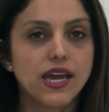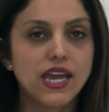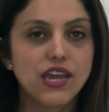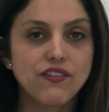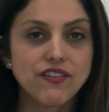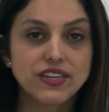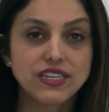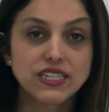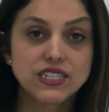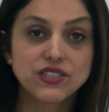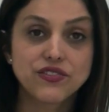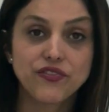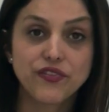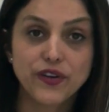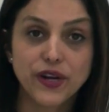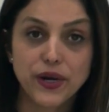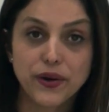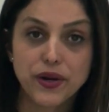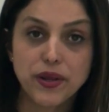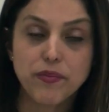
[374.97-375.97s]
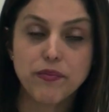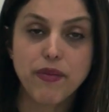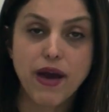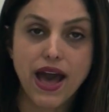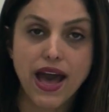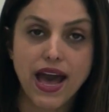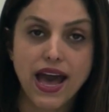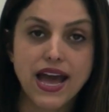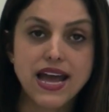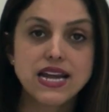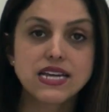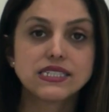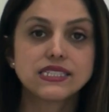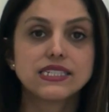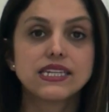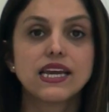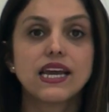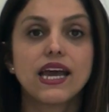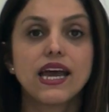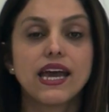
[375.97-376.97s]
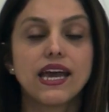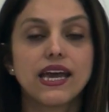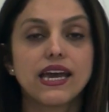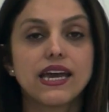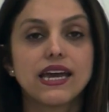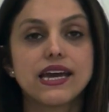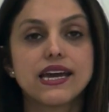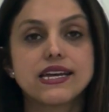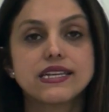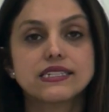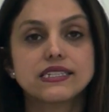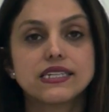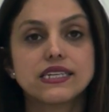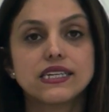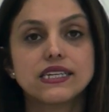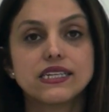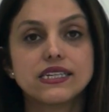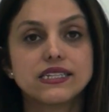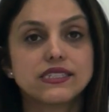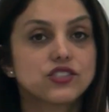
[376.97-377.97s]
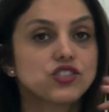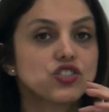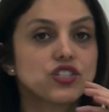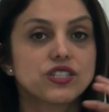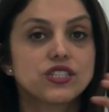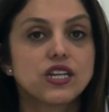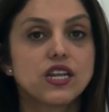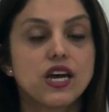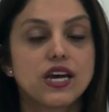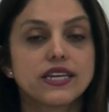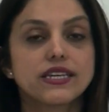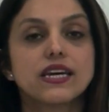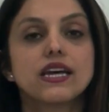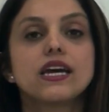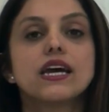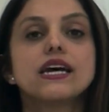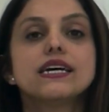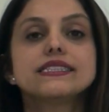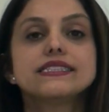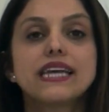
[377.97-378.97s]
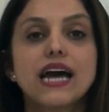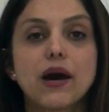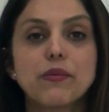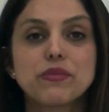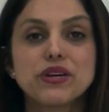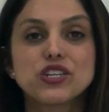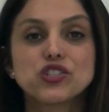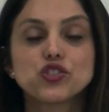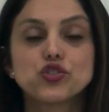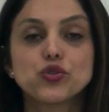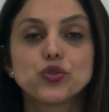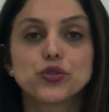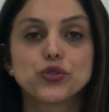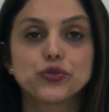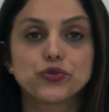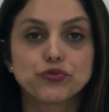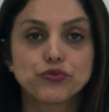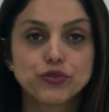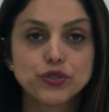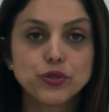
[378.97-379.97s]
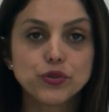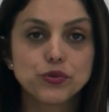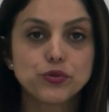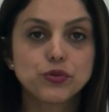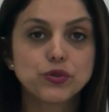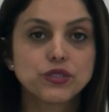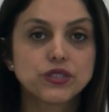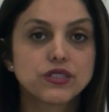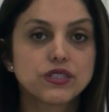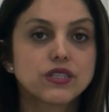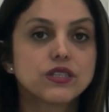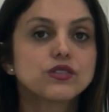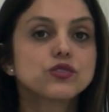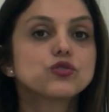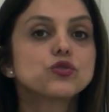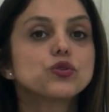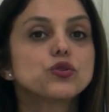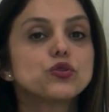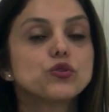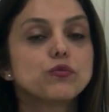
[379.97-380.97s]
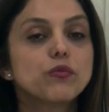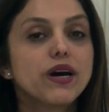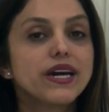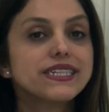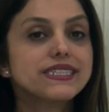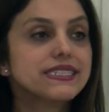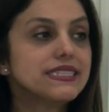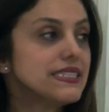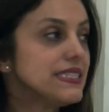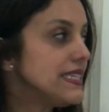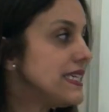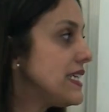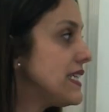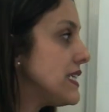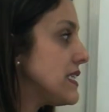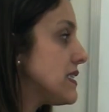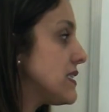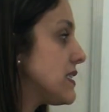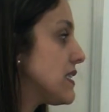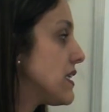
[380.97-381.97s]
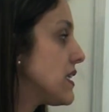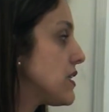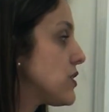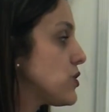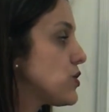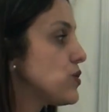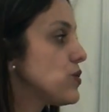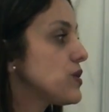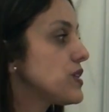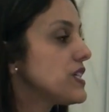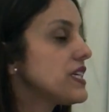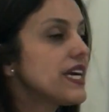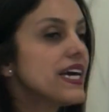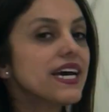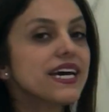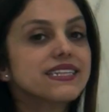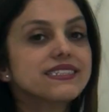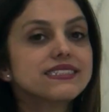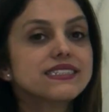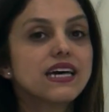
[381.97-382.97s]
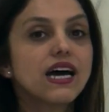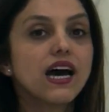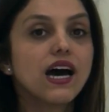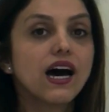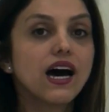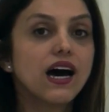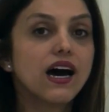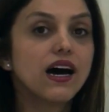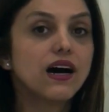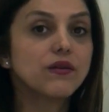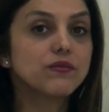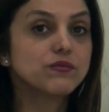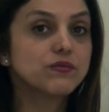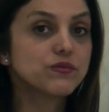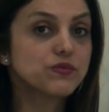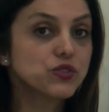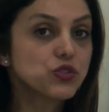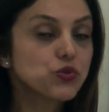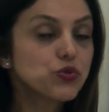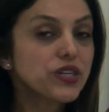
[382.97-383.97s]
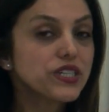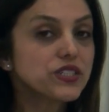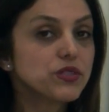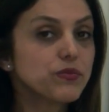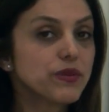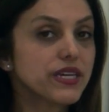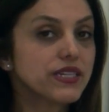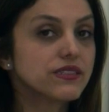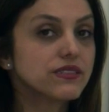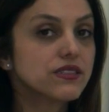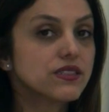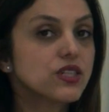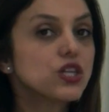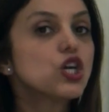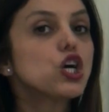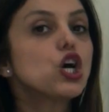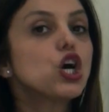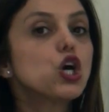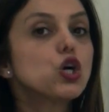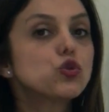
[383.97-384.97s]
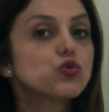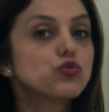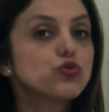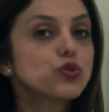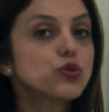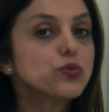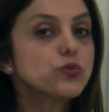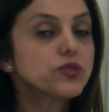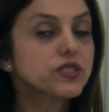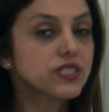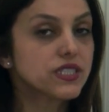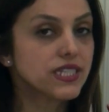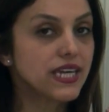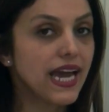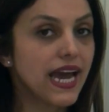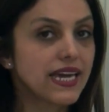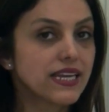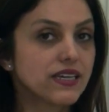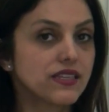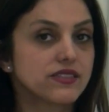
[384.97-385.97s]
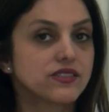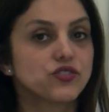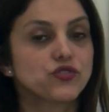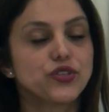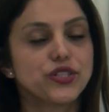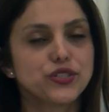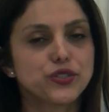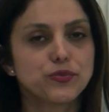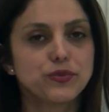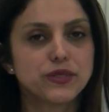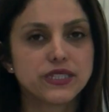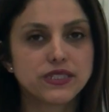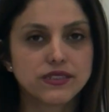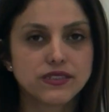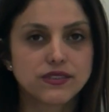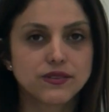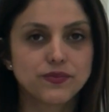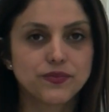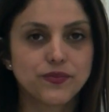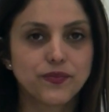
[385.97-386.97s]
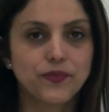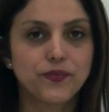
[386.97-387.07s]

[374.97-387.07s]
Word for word: If it is very bad and it just like damage your roots, so you might need to get a treatment, root canal treatment.